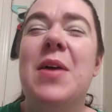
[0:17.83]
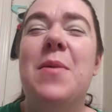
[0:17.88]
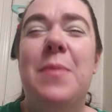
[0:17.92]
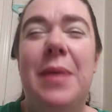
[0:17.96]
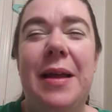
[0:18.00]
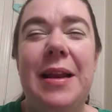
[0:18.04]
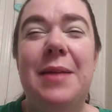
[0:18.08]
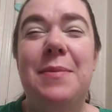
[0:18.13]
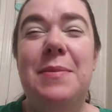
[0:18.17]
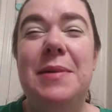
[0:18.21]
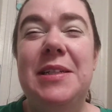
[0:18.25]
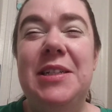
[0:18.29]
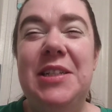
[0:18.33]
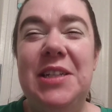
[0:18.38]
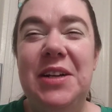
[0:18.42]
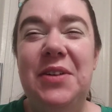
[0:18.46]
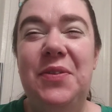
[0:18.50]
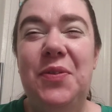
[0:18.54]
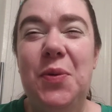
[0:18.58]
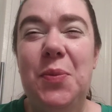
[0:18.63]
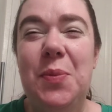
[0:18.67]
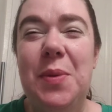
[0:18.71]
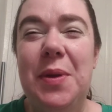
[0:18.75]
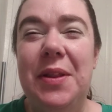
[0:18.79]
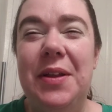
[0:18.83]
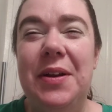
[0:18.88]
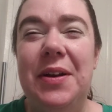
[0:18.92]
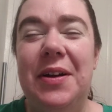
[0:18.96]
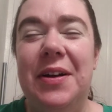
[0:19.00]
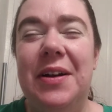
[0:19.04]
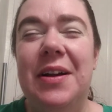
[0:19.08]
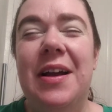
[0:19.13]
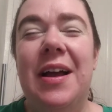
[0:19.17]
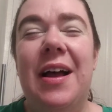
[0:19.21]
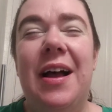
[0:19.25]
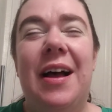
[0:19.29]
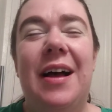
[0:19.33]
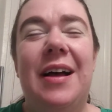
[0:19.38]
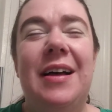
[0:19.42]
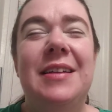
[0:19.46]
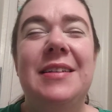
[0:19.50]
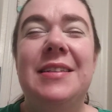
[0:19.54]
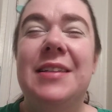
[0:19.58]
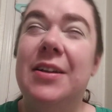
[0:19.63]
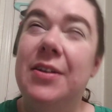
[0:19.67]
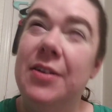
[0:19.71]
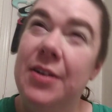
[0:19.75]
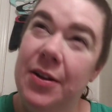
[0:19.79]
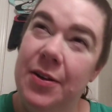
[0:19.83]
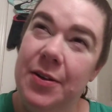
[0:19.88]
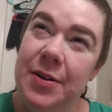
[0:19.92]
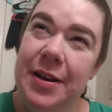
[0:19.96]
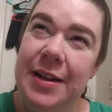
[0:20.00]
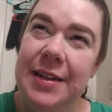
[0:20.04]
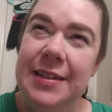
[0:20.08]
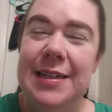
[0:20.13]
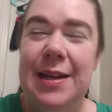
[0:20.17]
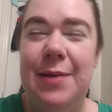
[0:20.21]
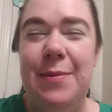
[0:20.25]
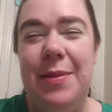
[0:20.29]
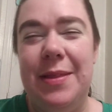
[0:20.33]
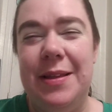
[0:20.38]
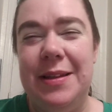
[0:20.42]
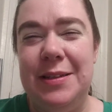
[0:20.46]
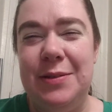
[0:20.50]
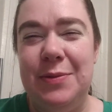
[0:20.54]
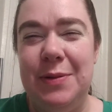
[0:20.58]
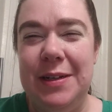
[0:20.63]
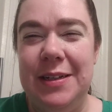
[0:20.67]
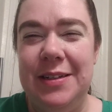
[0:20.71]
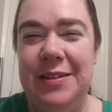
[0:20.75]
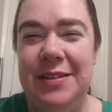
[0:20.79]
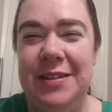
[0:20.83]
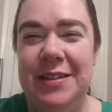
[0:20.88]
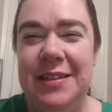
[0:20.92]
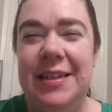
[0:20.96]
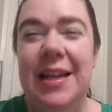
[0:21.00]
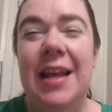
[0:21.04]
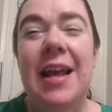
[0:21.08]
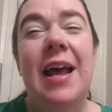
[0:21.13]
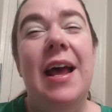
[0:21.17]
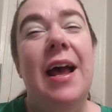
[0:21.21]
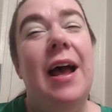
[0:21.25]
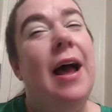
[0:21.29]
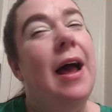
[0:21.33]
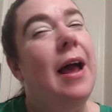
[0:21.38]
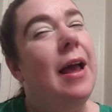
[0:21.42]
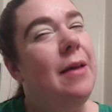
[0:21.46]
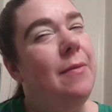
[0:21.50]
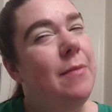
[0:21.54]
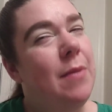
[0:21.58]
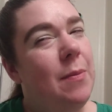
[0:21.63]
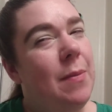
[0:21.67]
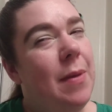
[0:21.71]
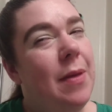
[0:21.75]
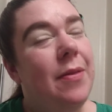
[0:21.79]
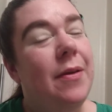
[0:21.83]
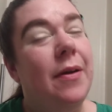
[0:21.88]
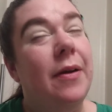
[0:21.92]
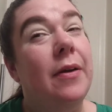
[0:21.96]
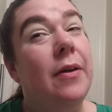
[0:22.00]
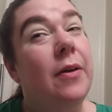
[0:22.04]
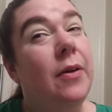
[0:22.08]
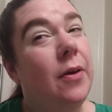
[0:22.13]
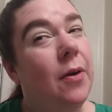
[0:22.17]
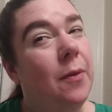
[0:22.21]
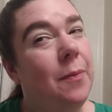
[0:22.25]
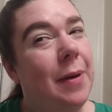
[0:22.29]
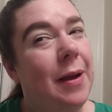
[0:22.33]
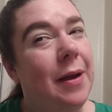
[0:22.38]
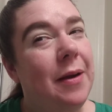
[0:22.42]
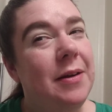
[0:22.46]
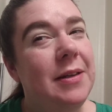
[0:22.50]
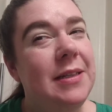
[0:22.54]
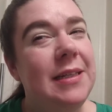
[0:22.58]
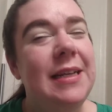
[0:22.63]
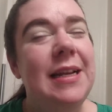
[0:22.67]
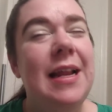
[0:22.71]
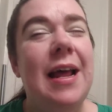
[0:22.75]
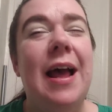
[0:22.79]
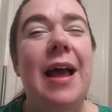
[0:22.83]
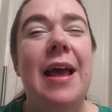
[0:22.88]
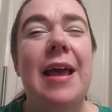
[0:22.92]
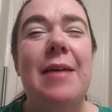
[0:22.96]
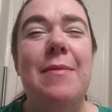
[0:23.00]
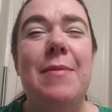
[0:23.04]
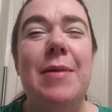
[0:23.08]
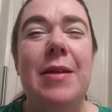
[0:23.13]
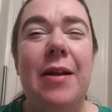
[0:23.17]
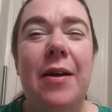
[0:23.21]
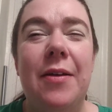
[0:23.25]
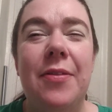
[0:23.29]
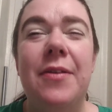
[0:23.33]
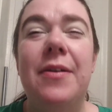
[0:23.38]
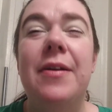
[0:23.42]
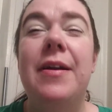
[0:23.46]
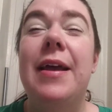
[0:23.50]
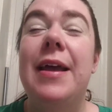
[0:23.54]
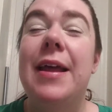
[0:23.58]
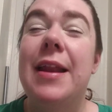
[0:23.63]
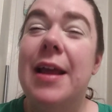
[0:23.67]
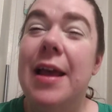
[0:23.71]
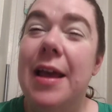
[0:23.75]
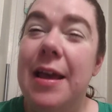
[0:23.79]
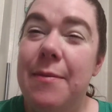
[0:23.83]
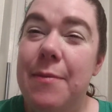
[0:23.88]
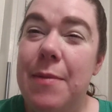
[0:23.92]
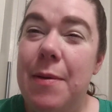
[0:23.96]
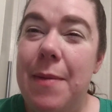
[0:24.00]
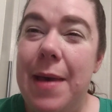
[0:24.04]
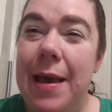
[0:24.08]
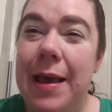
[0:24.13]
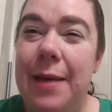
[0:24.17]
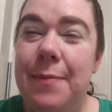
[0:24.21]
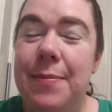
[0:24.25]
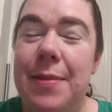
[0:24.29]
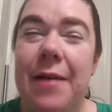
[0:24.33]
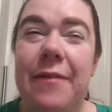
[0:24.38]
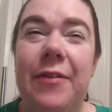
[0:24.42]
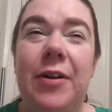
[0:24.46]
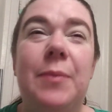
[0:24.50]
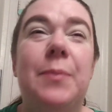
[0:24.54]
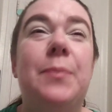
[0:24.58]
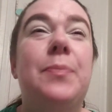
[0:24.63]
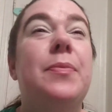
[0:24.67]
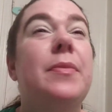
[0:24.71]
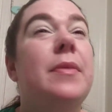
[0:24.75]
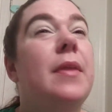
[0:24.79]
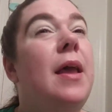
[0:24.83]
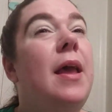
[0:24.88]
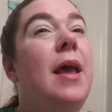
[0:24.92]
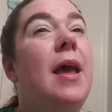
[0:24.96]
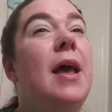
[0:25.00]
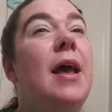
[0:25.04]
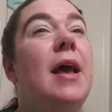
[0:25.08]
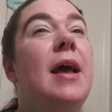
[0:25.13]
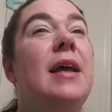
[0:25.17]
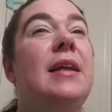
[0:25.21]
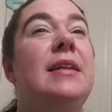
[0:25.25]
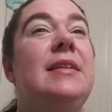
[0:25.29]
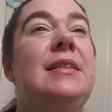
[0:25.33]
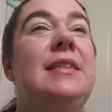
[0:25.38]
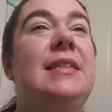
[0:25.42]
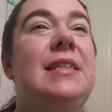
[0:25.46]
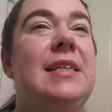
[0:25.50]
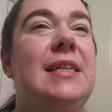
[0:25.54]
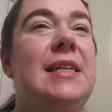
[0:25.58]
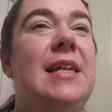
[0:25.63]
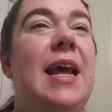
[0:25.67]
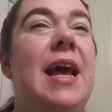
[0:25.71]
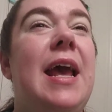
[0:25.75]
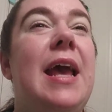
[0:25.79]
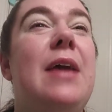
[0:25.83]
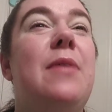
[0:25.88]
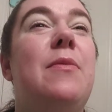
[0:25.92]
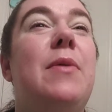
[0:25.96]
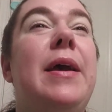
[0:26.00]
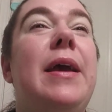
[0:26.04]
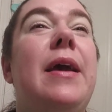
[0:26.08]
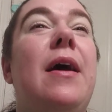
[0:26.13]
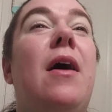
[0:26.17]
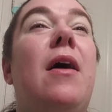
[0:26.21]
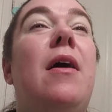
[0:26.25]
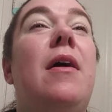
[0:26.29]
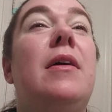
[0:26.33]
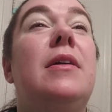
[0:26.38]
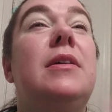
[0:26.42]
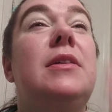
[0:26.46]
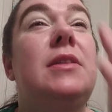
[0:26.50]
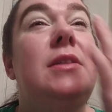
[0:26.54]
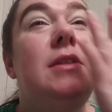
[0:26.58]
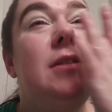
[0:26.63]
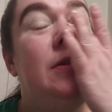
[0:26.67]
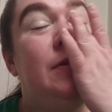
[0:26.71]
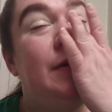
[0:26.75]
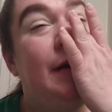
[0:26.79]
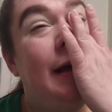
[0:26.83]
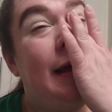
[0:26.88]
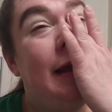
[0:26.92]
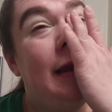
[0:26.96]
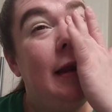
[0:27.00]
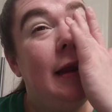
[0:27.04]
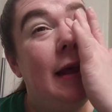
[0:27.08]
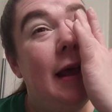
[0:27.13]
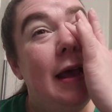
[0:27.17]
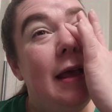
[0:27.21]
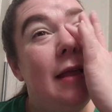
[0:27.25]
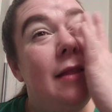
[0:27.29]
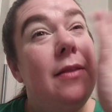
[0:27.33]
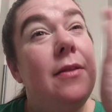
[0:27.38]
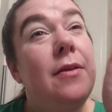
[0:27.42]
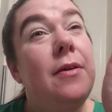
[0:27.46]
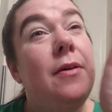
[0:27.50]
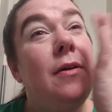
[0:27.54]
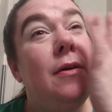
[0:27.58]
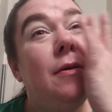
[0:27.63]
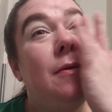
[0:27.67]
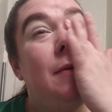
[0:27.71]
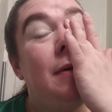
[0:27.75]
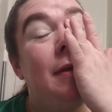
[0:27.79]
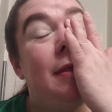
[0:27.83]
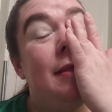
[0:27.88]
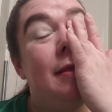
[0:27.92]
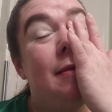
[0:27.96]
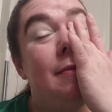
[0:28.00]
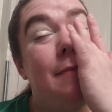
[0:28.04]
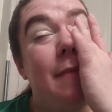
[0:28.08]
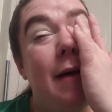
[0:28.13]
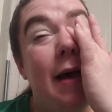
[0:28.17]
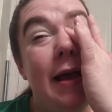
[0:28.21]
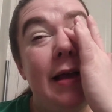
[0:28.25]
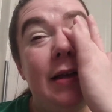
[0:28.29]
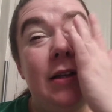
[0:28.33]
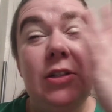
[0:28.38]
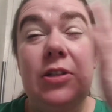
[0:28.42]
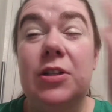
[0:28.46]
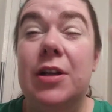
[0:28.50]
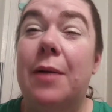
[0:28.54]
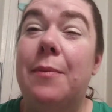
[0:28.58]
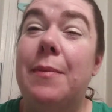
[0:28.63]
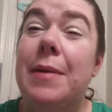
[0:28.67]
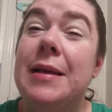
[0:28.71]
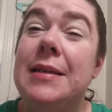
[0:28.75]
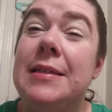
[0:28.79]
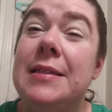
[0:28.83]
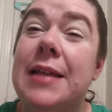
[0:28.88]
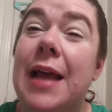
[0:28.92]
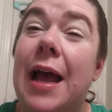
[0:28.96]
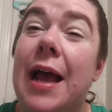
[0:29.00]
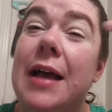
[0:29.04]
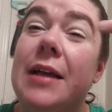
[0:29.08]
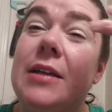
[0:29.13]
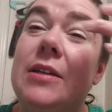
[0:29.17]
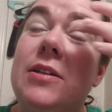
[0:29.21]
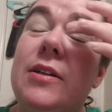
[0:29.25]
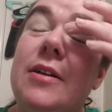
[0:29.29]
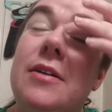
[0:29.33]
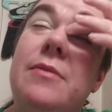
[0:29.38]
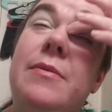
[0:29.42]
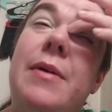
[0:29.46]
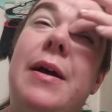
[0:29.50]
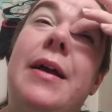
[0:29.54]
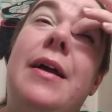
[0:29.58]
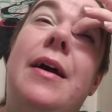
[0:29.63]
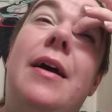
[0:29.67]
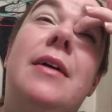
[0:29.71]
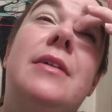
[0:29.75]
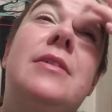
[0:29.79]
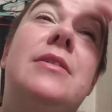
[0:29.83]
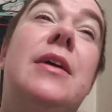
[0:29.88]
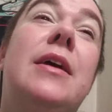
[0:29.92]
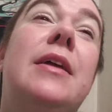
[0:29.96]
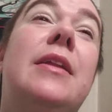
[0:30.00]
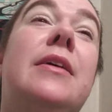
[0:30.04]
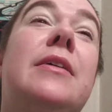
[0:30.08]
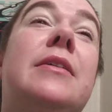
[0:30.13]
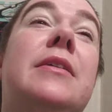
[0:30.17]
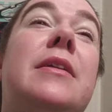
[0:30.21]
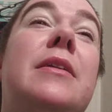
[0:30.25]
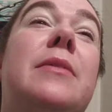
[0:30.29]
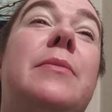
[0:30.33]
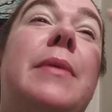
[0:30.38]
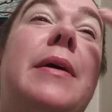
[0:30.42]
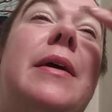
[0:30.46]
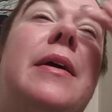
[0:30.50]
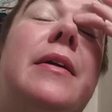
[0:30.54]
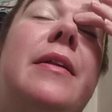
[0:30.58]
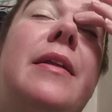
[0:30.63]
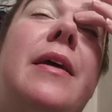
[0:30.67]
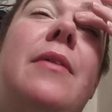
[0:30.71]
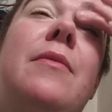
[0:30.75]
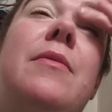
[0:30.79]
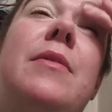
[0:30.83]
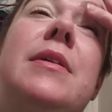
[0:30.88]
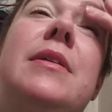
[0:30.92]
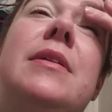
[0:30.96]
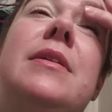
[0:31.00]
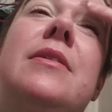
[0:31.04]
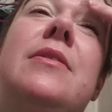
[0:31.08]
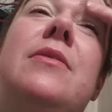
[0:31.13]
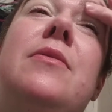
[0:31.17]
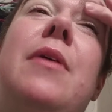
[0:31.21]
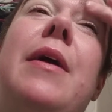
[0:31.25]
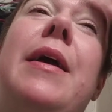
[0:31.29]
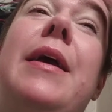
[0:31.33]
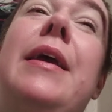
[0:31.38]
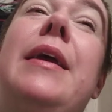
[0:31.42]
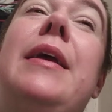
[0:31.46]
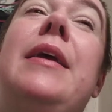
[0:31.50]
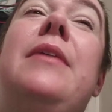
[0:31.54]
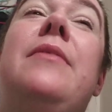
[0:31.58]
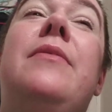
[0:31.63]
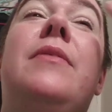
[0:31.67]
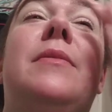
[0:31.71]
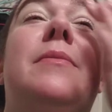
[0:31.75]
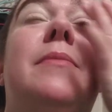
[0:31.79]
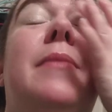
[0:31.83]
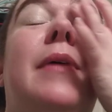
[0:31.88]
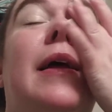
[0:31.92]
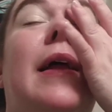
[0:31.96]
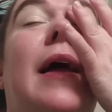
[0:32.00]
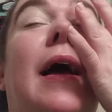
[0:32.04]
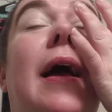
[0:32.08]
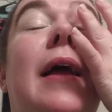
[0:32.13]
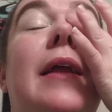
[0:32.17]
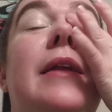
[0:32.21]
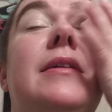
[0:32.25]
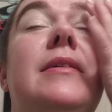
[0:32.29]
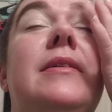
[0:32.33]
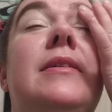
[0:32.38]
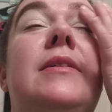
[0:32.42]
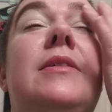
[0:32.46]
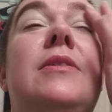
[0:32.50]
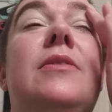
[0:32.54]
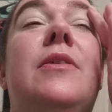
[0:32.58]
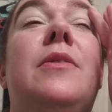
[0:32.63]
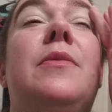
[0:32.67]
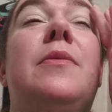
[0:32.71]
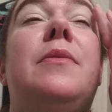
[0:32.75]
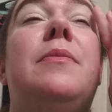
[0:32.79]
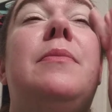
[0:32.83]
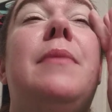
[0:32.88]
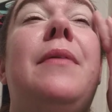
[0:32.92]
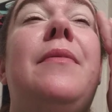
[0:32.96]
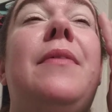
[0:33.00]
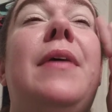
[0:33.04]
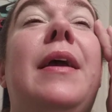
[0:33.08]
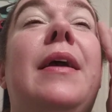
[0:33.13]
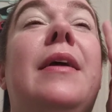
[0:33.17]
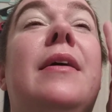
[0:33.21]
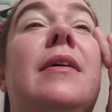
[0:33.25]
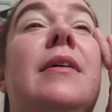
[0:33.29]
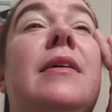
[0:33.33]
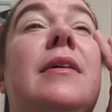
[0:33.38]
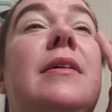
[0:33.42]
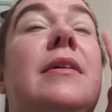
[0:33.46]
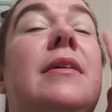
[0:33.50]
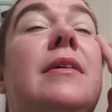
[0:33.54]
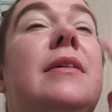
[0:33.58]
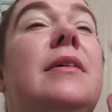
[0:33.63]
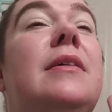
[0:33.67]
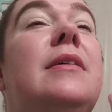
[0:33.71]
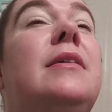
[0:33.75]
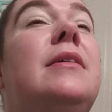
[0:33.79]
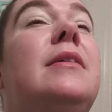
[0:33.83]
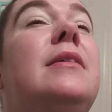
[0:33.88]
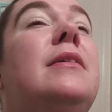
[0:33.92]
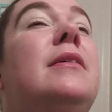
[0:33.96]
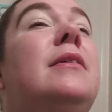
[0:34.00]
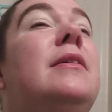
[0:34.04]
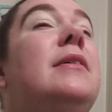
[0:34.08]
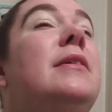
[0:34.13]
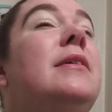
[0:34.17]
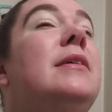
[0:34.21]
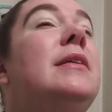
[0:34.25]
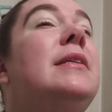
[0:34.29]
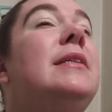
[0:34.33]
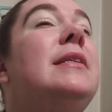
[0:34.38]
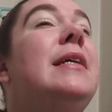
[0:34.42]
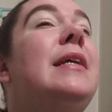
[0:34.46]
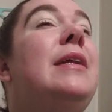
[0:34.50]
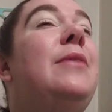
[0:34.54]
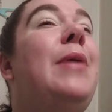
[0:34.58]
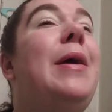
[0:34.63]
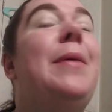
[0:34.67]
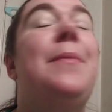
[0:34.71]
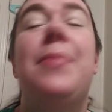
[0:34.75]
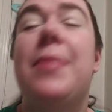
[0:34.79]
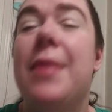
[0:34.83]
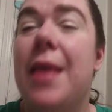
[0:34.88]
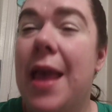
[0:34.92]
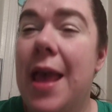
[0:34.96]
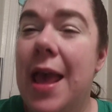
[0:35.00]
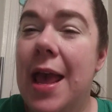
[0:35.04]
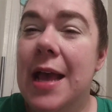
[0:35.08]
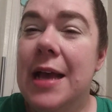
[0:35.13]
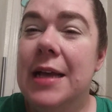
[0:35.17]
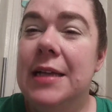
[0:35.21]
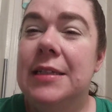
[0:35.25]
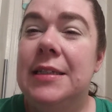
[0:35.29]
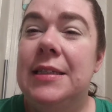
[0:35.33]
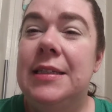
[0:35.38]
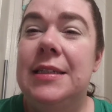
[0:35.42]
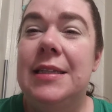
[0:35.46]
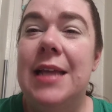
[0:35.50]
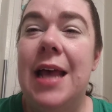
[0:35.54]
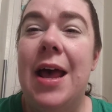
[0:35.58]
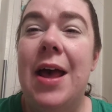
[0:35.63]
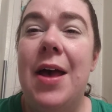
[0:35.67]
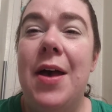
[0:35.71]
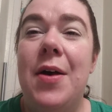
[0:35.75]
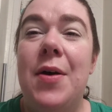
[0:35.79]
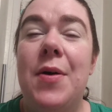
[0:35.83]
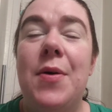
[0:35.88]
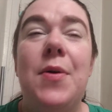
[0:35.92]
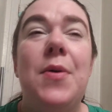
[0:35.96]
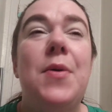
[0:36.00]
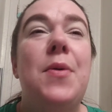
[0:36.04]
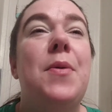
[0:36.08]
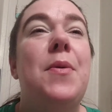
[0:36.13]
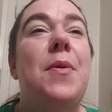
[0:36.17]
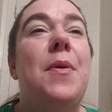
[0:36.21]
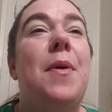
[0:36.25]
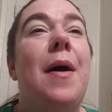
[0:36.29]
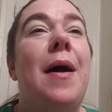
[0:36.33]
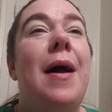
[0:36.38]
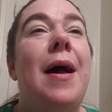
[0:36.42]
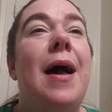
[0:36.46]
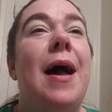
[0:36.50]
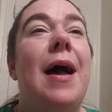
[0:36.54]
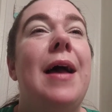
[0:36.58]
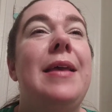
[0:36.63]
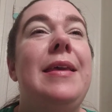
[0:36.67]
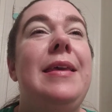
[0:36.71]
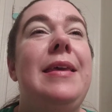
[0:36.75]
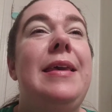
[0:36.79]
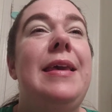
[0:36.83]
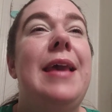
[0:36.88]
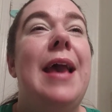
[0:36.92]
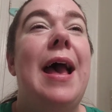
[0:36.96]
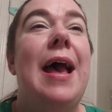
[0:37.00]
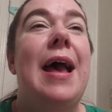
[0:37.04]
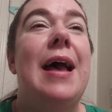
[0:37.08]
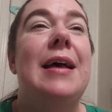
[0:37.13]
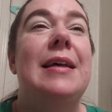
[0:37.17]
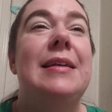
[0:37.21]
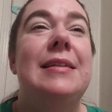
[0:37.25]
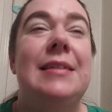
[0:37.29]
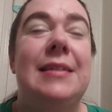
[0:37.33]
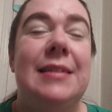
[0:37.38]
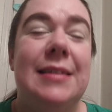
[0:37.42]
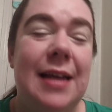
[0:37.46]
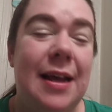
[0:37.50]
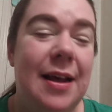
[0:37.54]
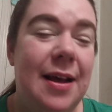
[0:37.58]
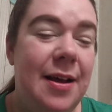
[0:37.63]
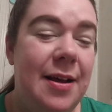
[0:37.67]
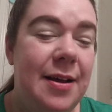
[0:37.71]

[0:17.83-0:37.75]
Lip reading: name is Jennifer Miller, also known as Amethyst Winters. I am a mother, co-parenting, I am an author, and I am a makeup lover. Today we are doing a look with my Shop My Stash. Oh my gosh, I looked in the mirror and that wasn't quite even, but I just do it with my fingers. Anyway, so yes,